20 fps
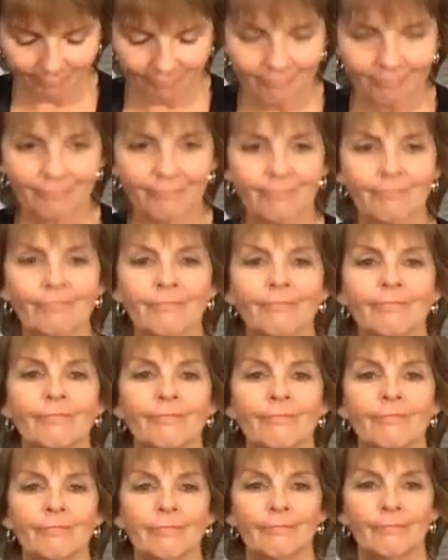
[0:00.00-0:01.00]

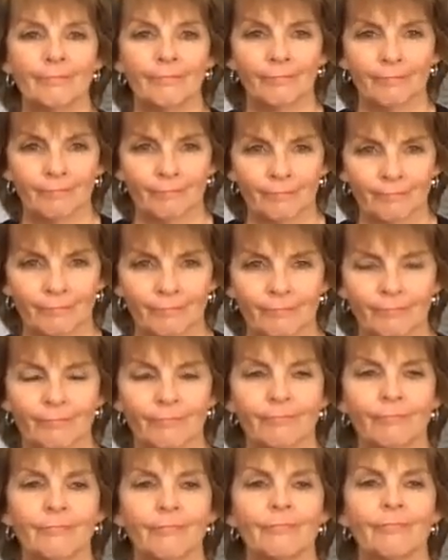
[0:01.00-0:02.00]

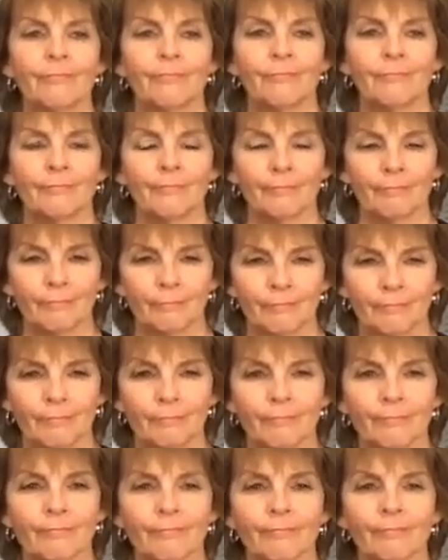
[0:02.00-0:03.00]

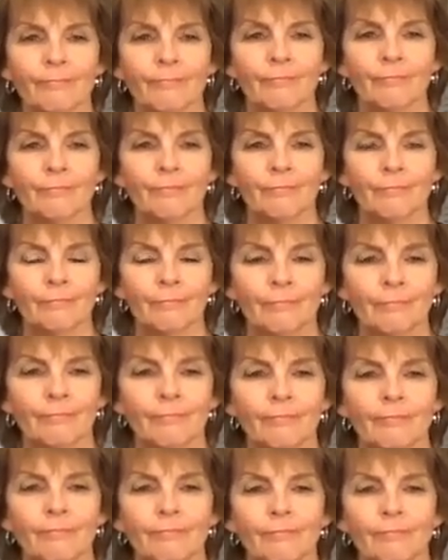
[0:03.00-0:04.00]

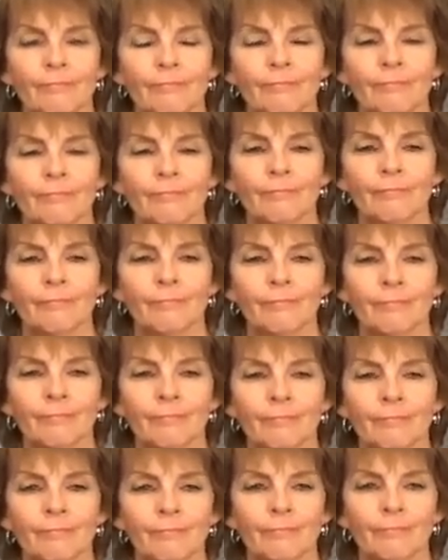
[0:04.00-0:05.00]

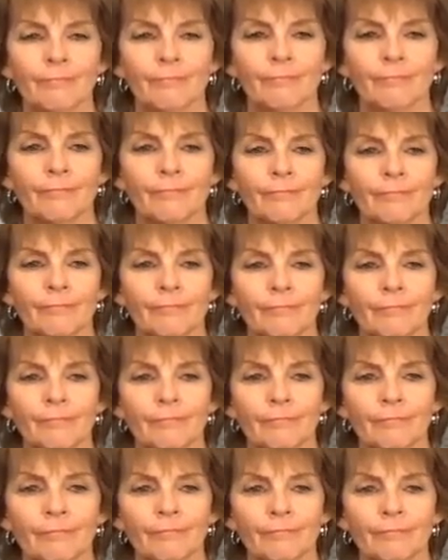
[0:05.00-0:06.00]

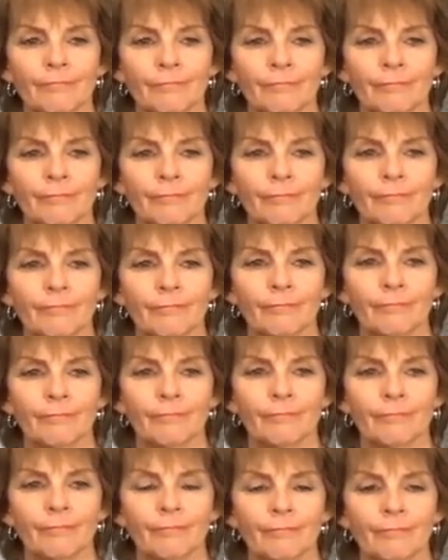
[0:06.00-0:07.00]

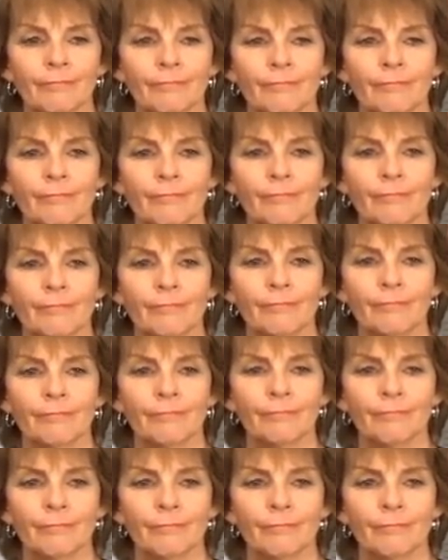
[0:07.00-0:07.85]
The person shown says nothing.